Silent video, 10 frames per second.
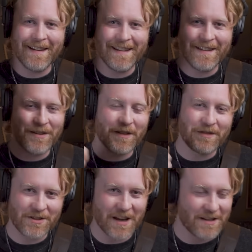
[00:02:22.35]
You don't have
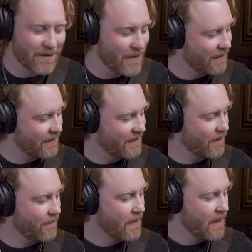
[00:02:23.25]
to change the melody
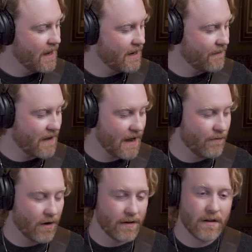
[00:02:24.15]
note. In a
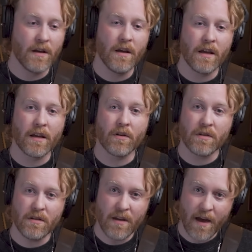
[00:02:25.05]
5-1, it
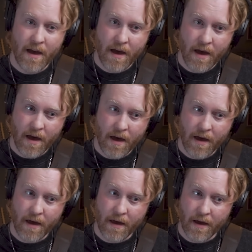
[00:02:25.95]
goes
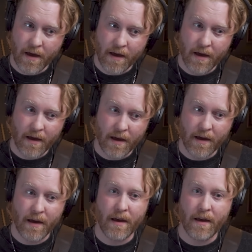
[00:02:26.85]
yeah,
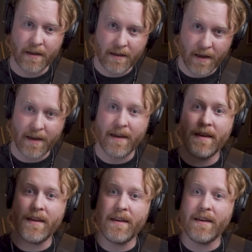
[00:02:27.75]

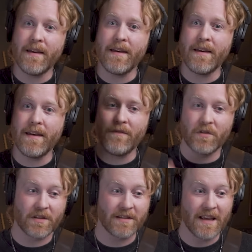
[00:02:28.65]
yeah,
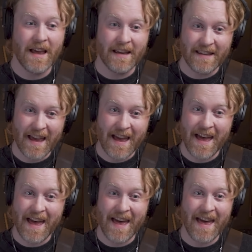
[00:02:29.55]
versus
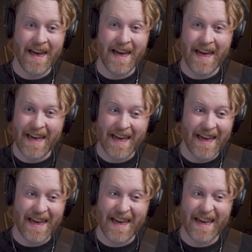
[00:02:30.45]

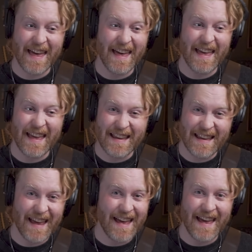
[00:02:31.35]
yeah,
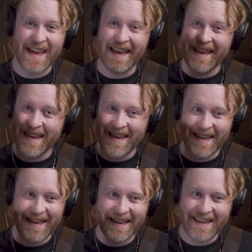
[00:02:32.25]

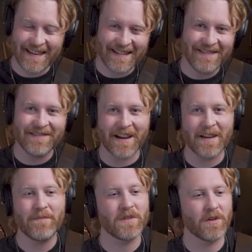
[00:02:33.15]
yeah,
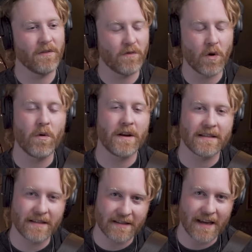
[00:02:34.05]
right? So a 4-1
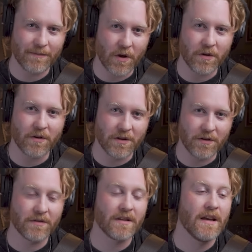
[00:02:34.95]
has the same note you can
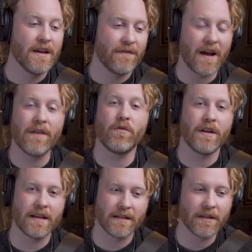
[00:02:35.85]
use.
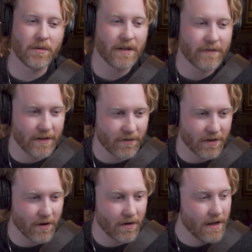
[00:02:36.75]
5-1 has a little bit of a
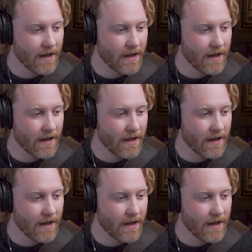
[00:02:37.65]
different note.